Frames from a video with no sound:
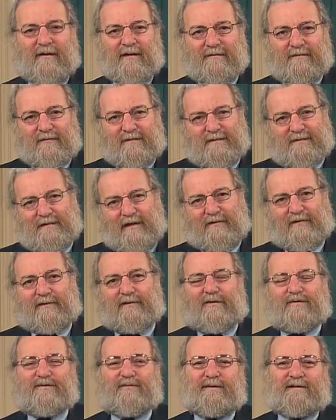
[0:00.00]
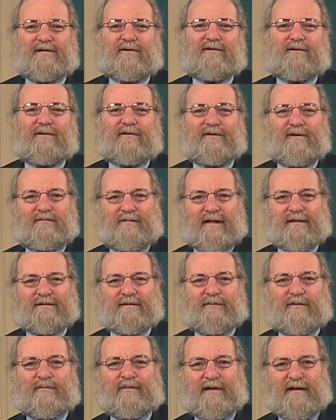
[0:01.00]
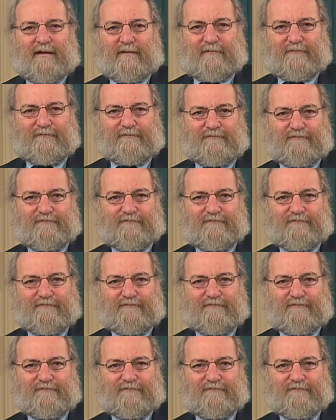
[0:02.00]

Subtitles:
to the cellulose material that makes up a plant.